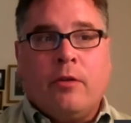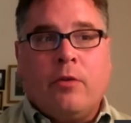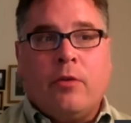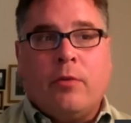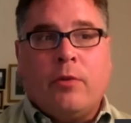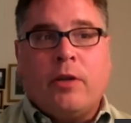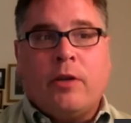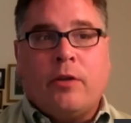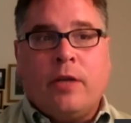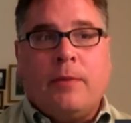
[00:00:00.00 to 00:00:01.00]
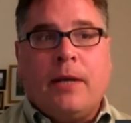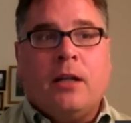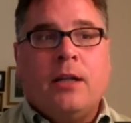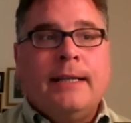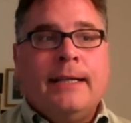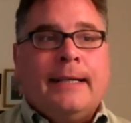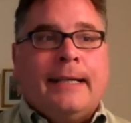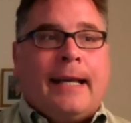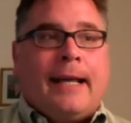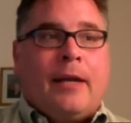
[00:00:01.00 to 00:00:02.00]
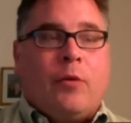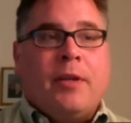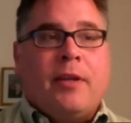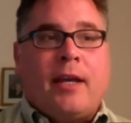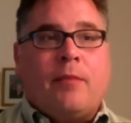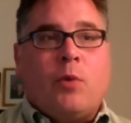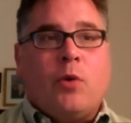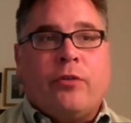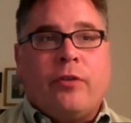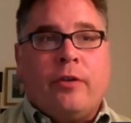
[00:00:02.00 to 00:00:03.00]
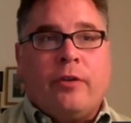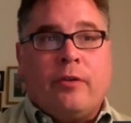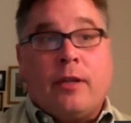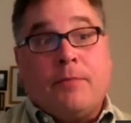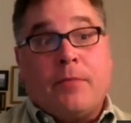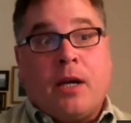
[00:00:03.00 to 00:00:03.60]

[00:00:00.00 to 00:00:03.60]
own particular email, and it will be taken more seriously.